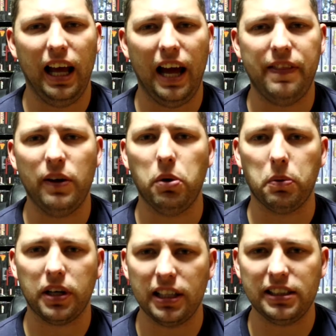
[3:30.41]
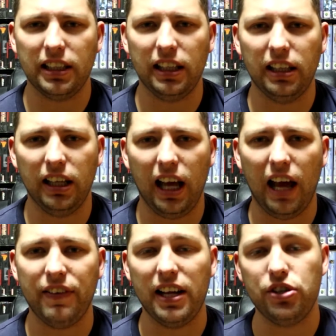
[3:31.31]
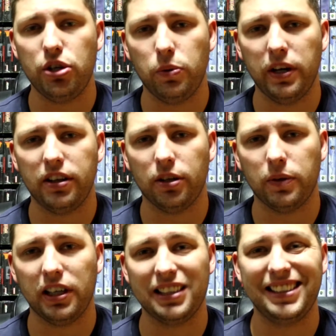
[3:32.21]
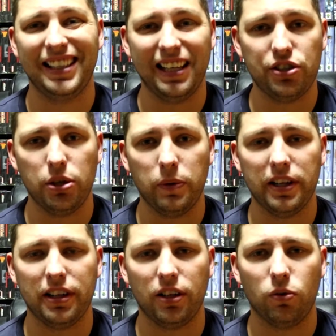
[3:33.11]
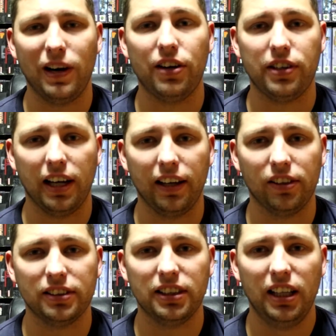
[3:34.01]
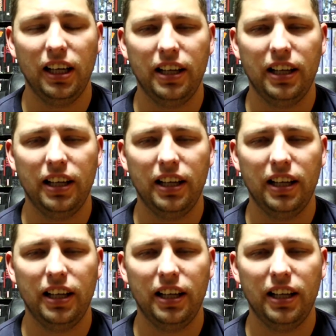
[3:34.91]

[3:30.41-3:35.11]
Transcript: I think what we're going to have an issue with, or we're going to see an issue with, are rare titles.